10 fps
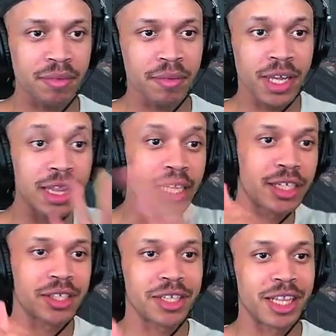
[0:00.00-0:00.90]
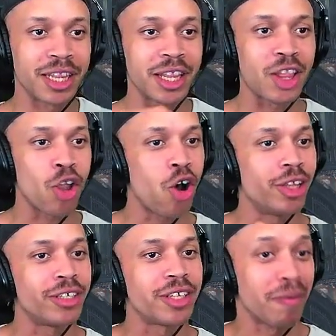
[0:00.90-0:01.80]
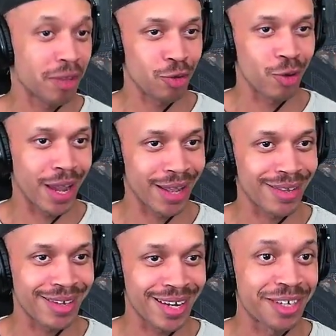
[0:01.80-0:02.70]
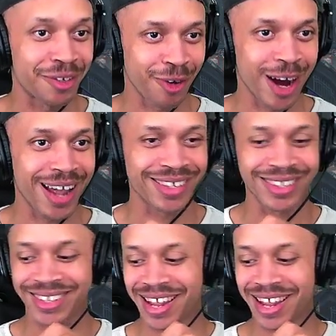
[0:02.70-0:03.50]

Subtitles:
the stuff that you can't see is grass.